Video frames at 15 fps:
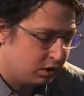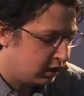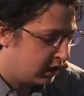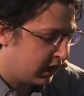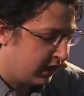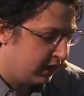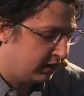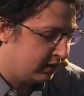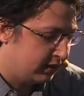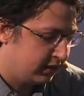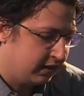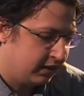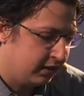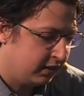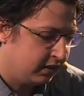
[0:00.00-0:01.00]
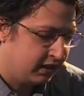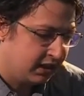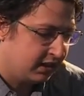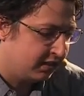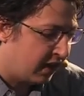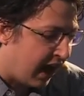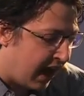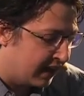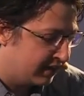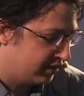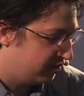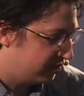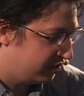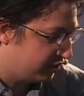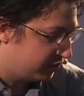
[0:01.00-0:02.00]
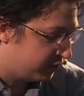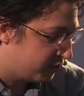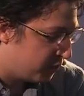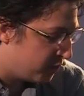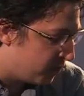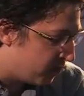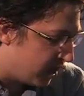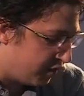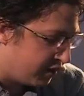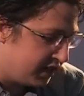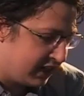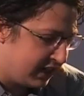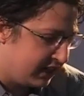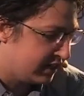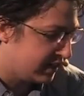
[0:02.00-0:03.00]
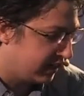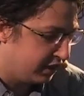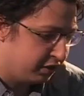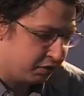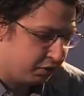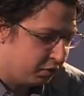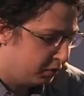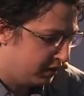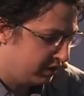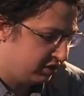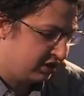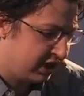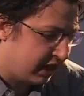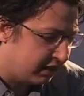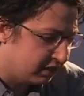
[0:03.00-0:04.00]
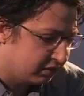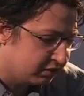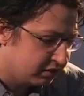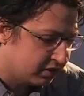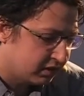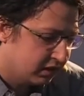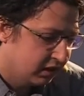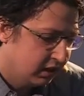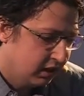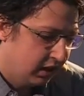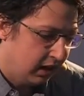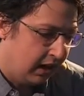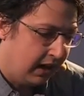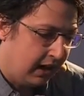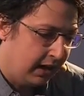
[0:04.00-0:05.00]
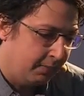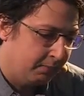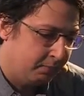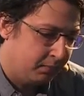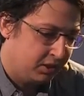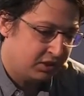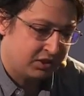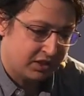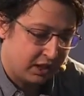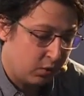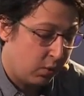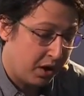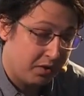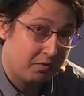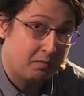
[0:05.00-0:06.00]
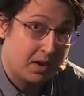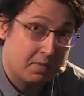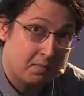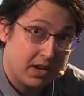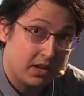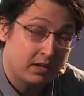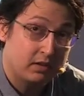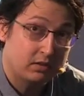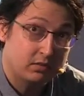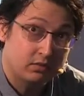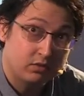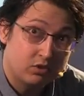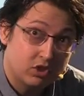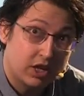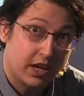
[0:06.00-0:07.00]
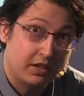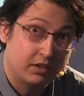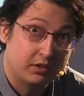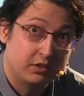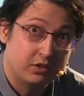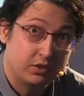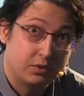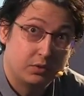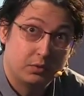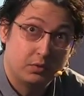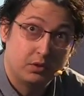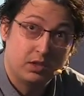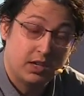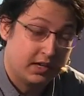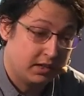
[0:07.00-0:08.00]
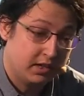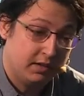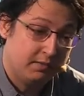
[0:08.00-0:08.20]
get answers very easily through these channels. It's still one of my main channels to getting